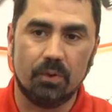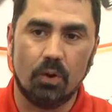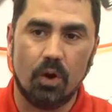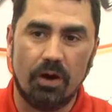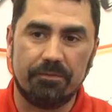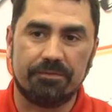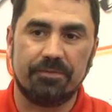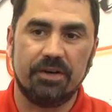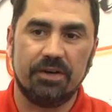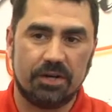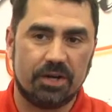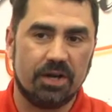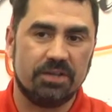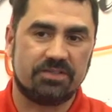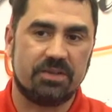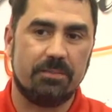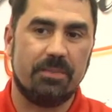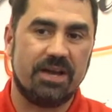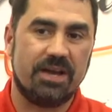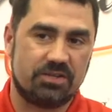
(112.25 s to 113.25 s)
offering
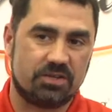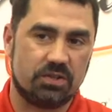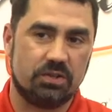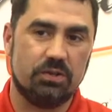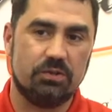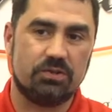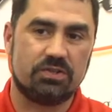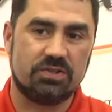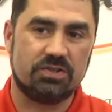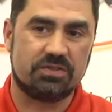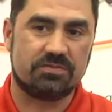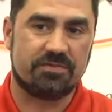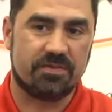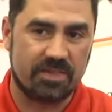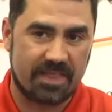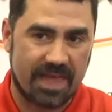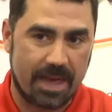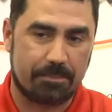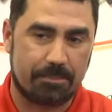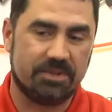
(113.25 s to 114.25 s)
customized solutions for
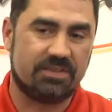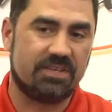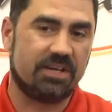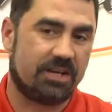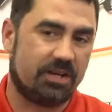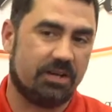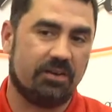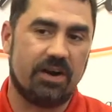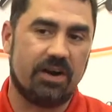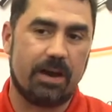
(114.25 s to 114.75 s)
that particular